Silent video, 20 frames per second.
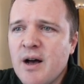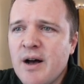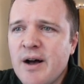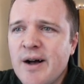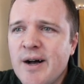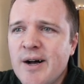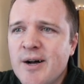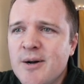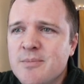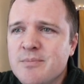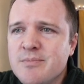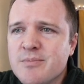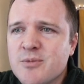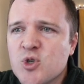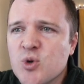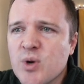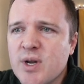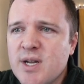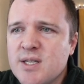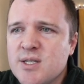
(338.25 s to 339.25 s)
um,
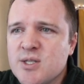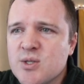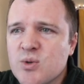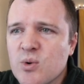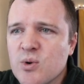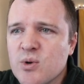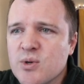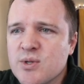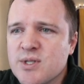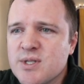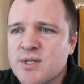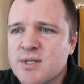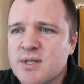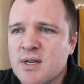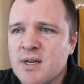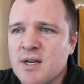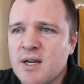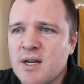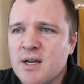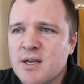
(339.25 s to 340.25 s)
trade source,
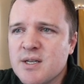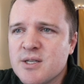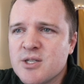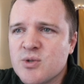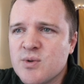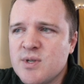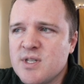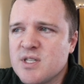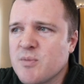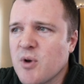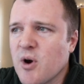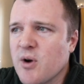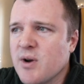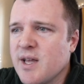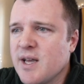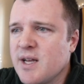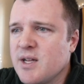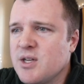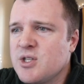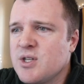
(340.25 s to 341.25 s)
uh, StreetSmart
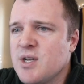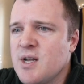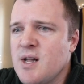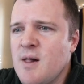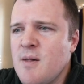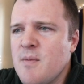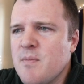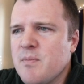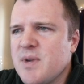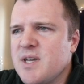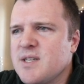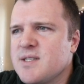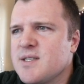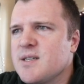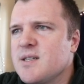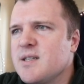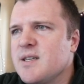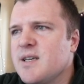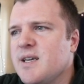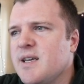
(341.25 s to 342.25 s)
Edge.
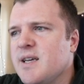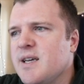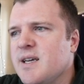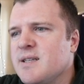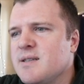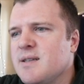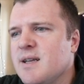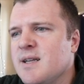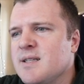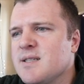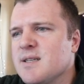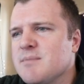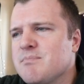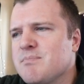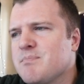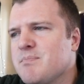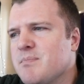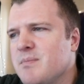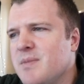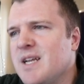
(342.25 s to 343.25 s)
Basically, it, it's, a,
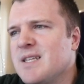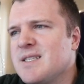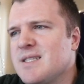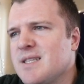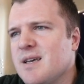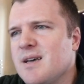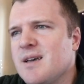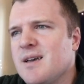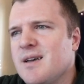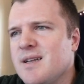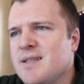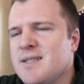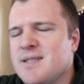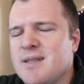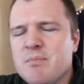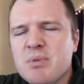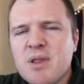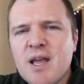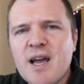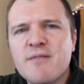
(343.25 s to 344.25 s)
it's, the, it's
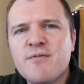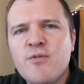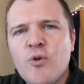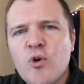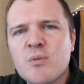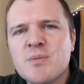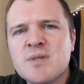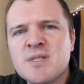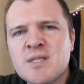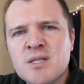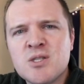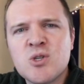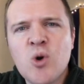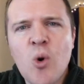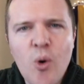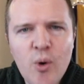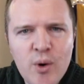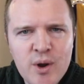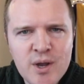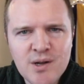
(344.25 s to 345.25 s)
the platform's
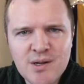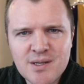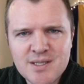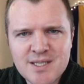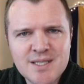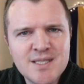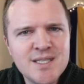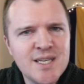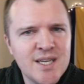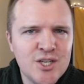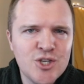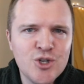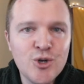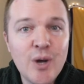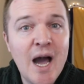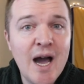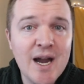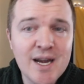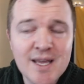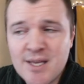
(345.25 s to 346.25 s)
tutorial to teach you
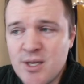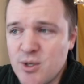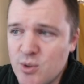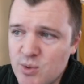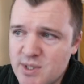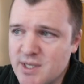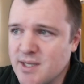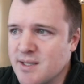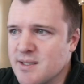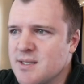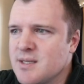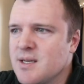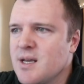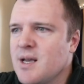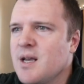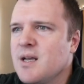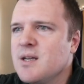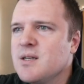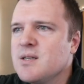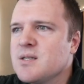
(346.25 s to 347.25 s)
how to use it.
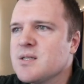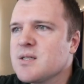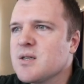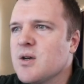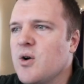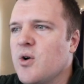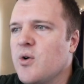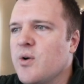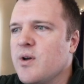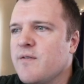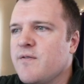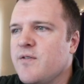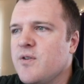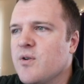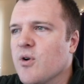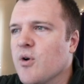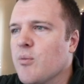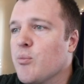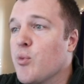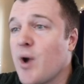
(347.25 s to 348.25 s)
So if
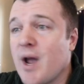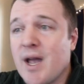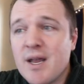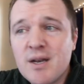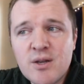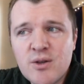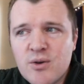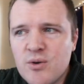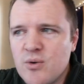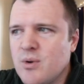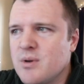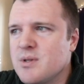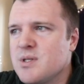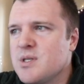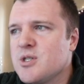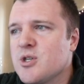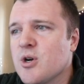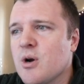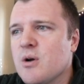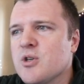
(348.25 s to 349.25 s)
you're brand new
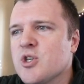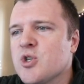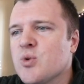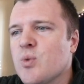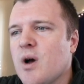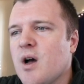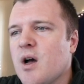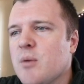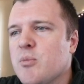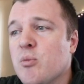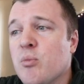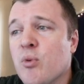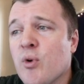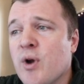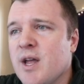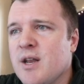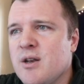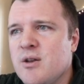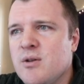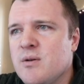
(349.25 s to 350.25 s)
to Charles Schwab or
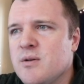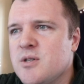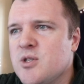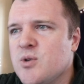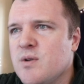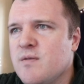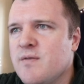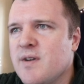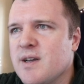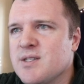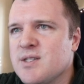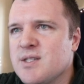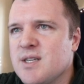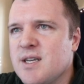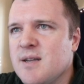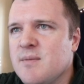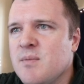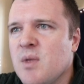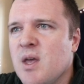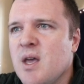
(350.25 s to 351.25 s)
brand new to
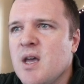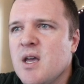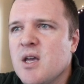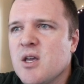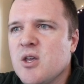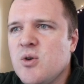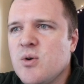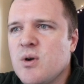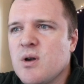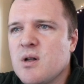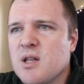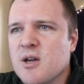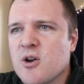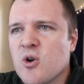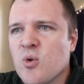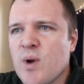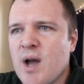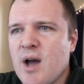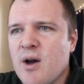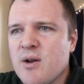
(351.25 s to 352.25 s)
investing, you can click
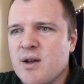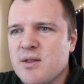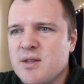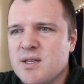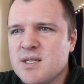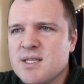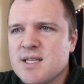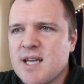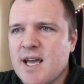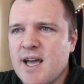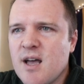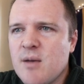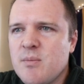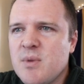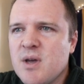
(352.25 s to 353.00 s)
around on this tab